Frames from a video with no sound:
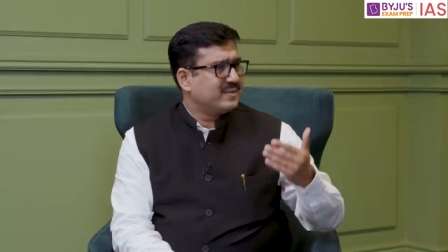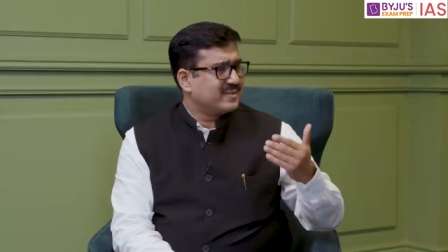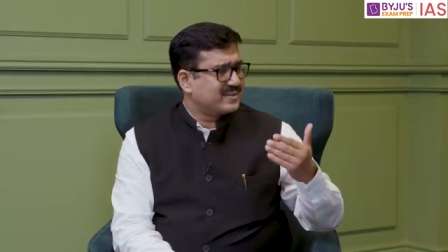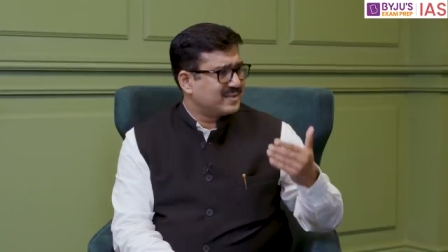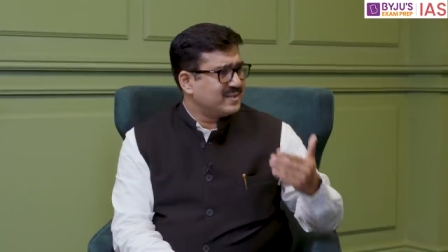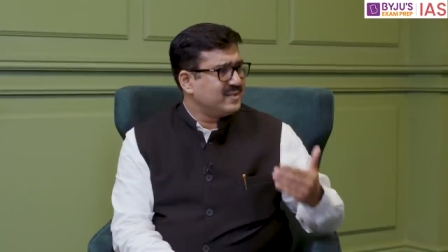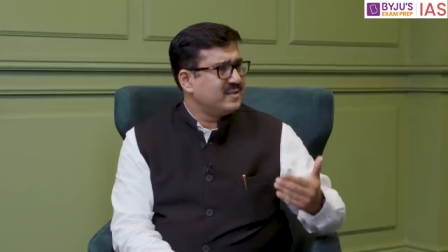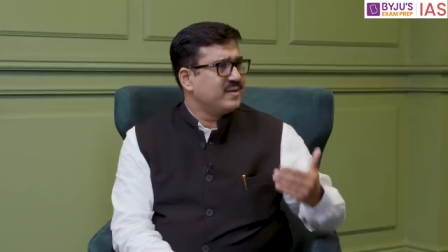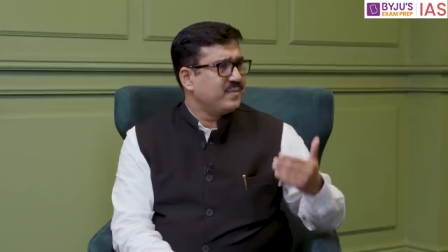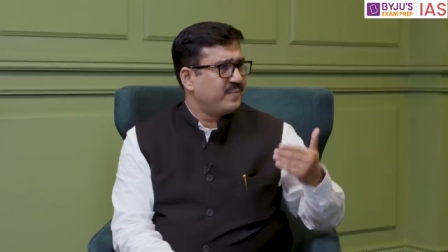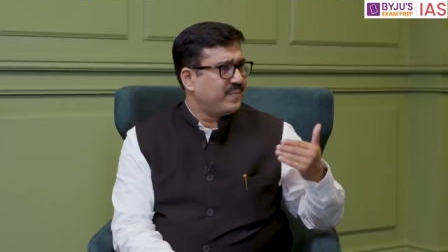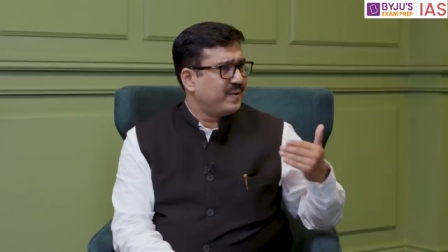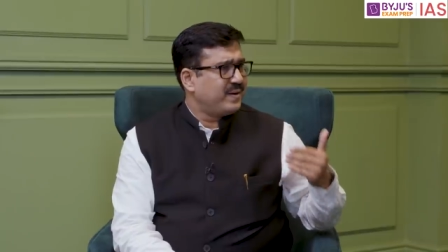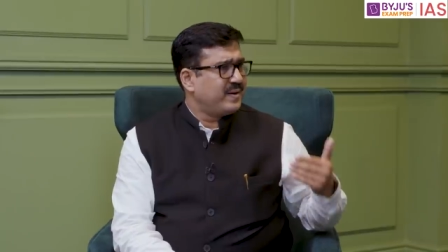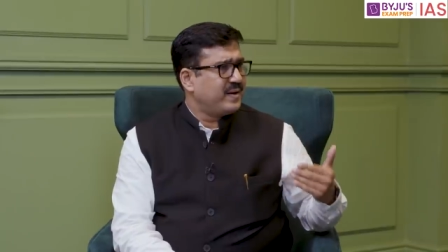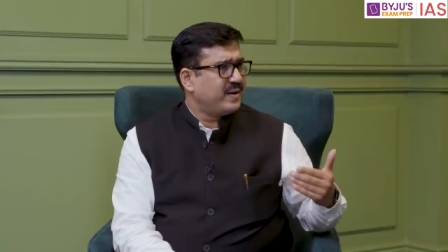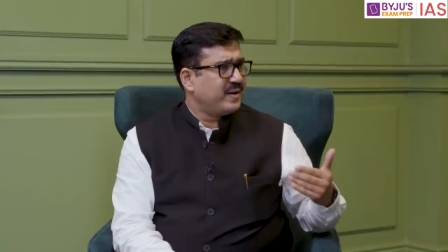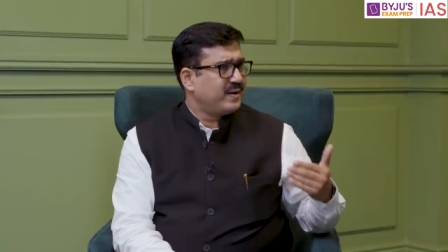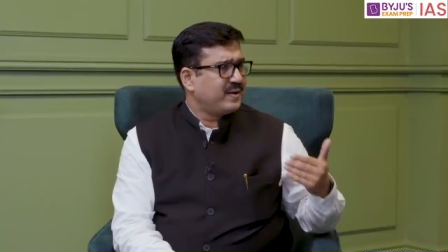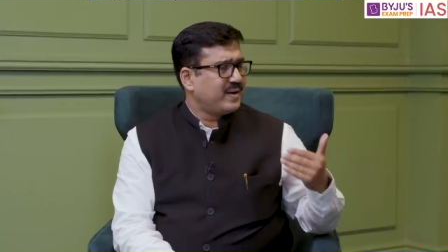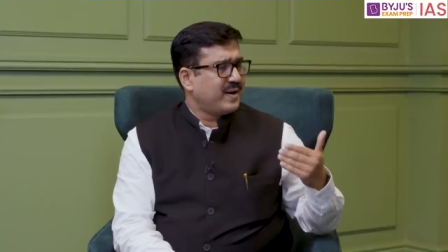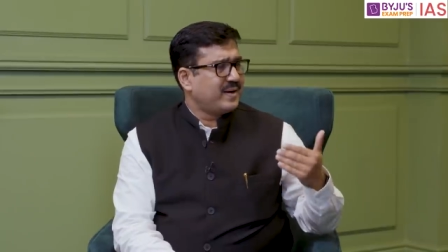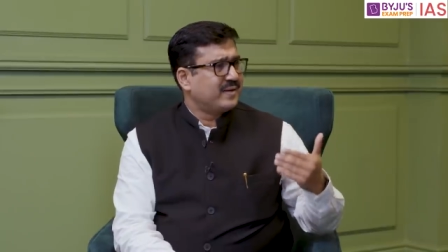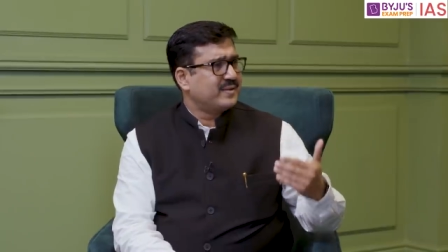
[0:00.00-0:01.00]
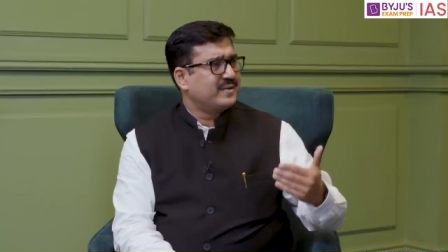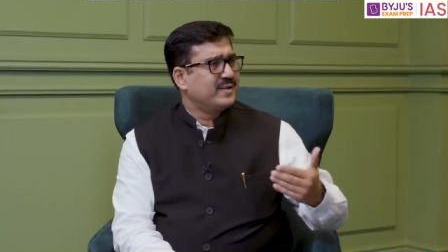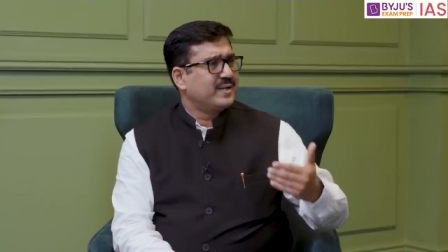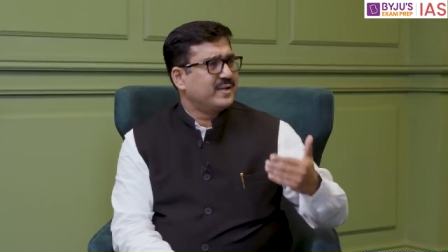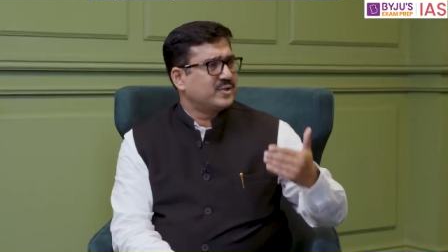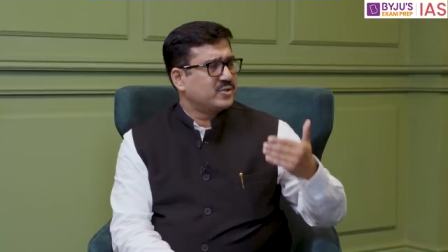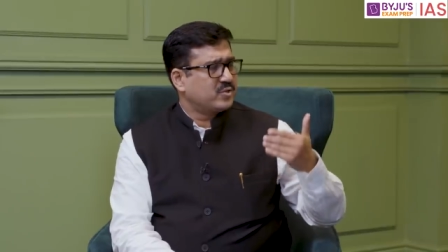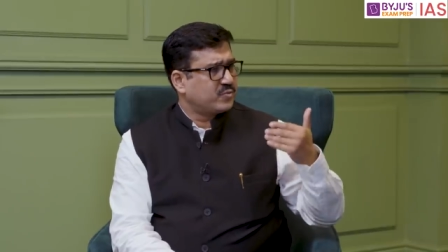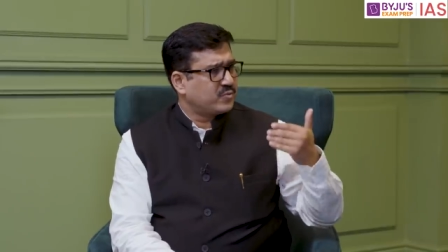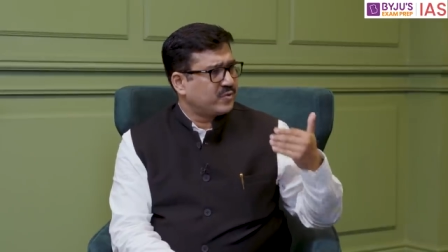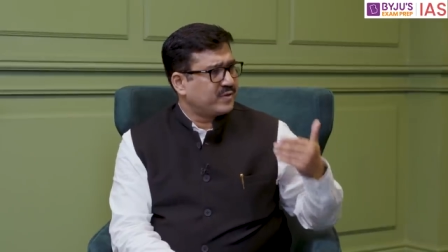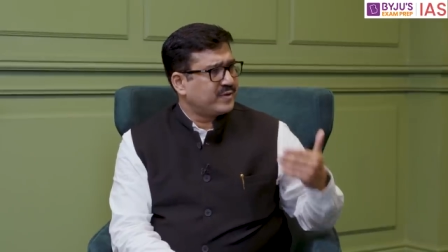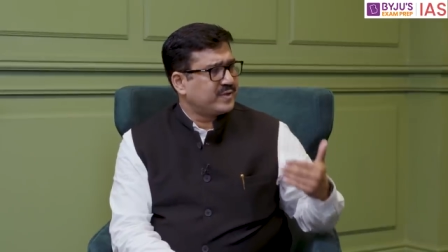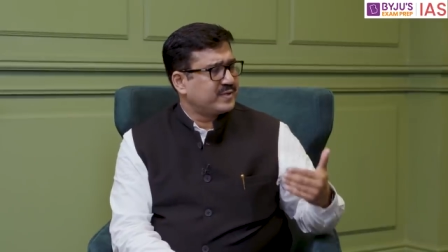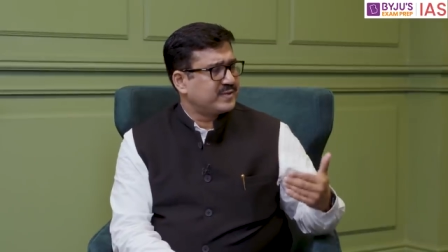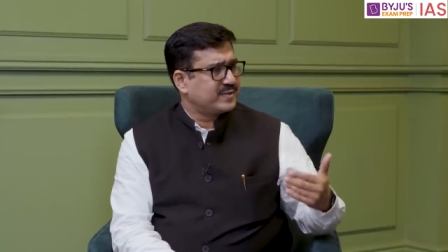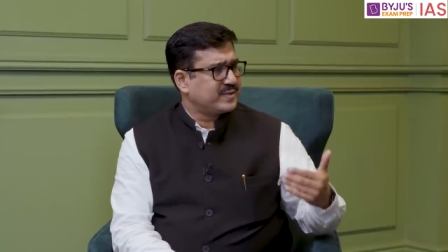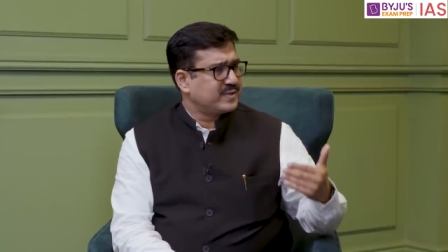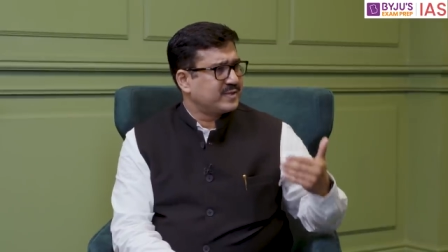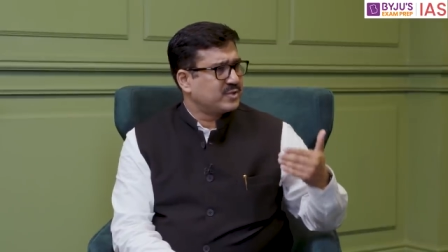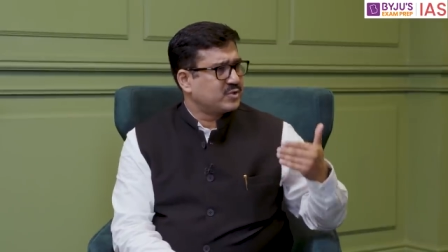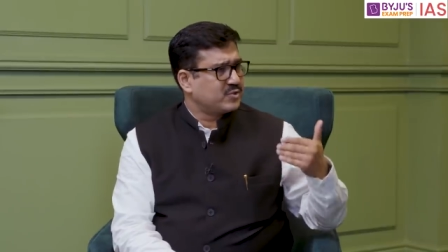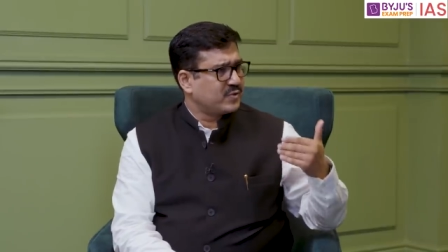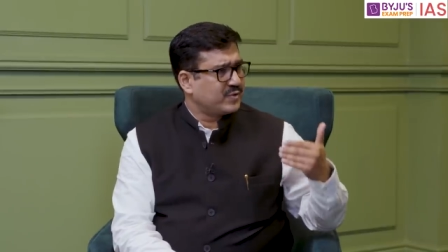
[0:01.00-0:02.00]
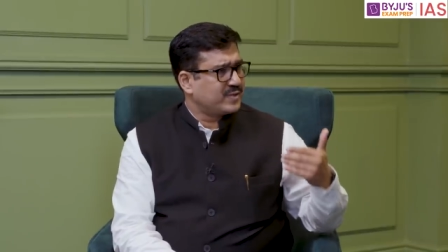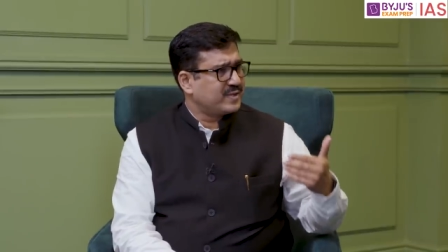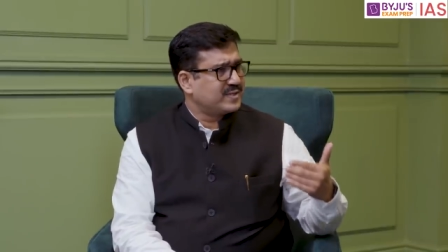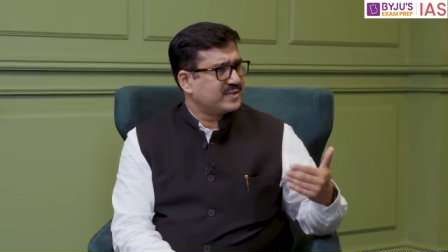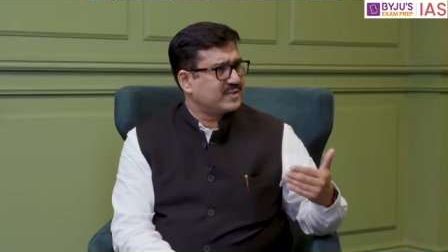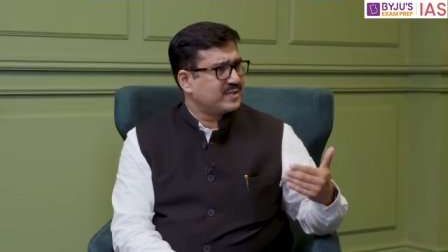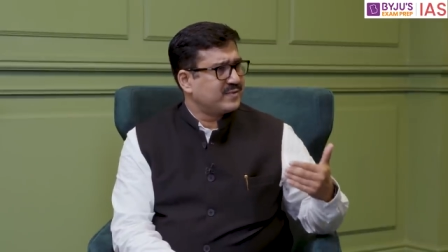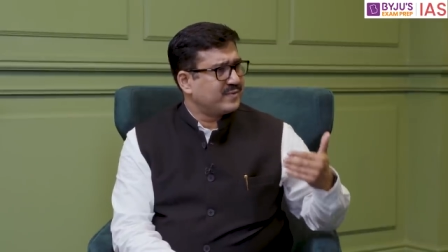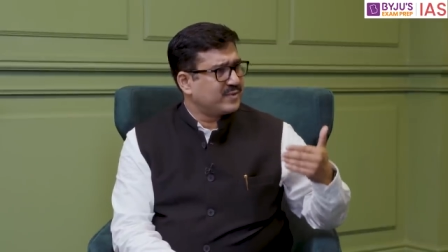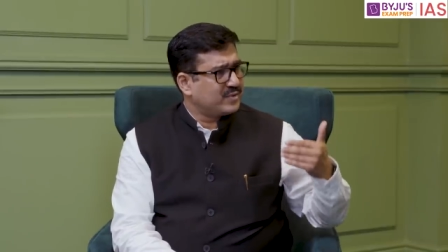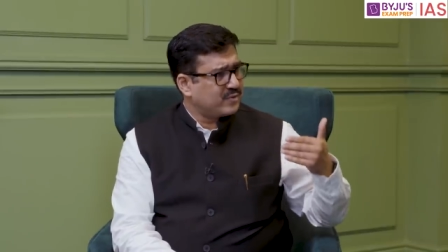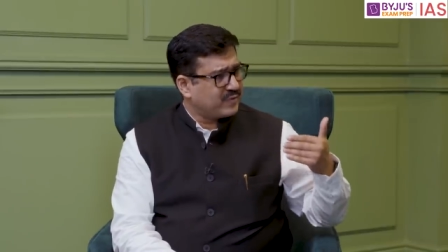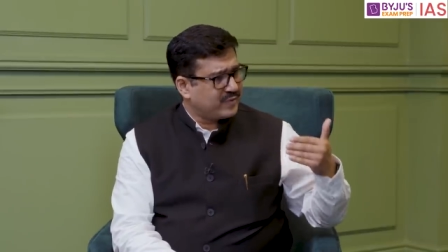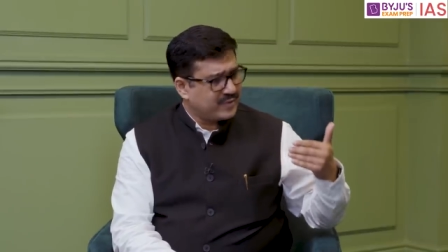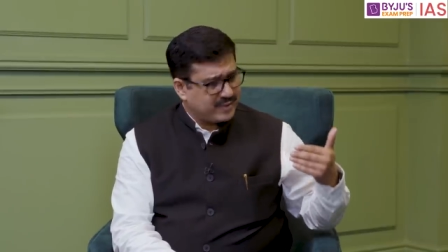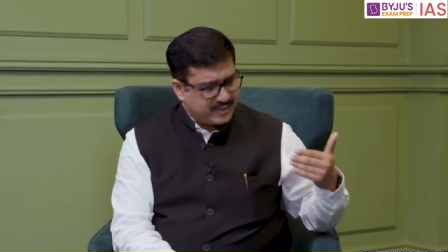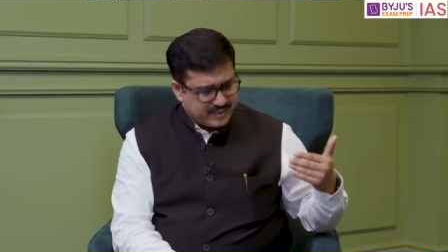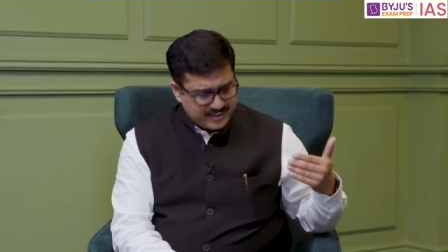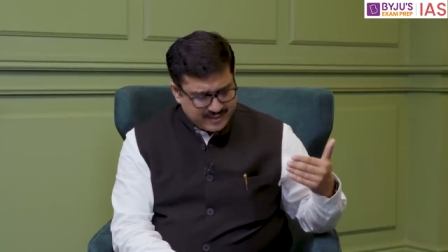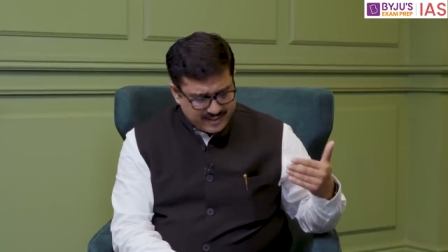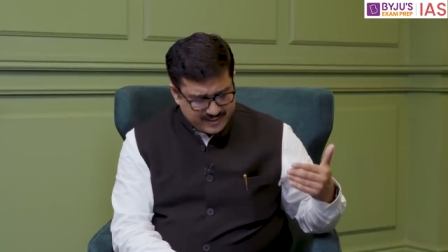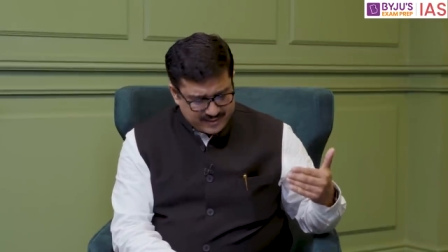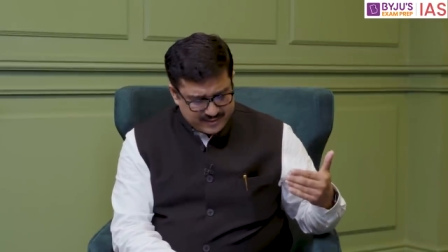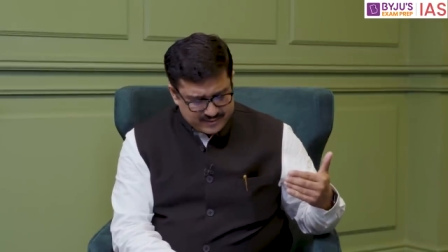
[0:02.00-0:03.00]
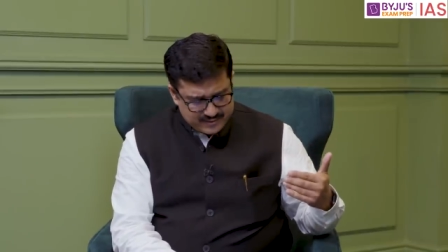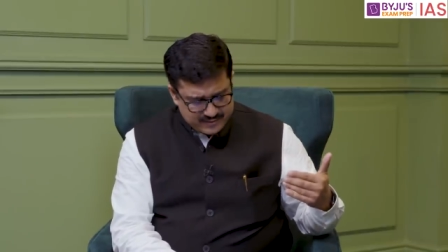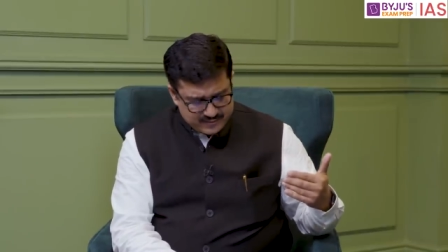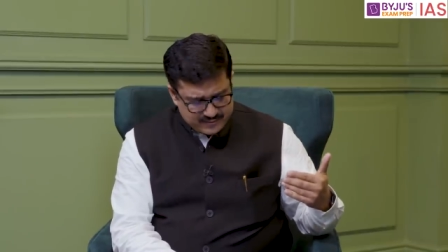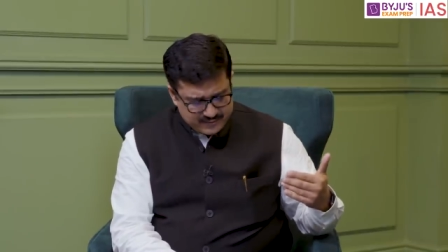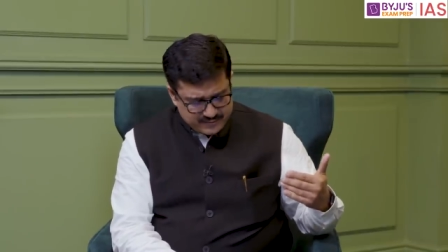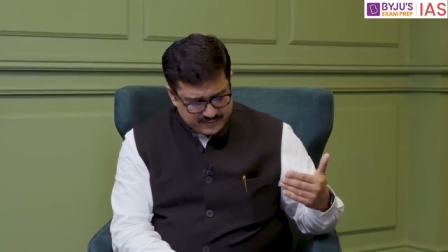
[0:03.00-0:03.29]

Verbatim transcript: still dependent at the age of 26, 27, 28.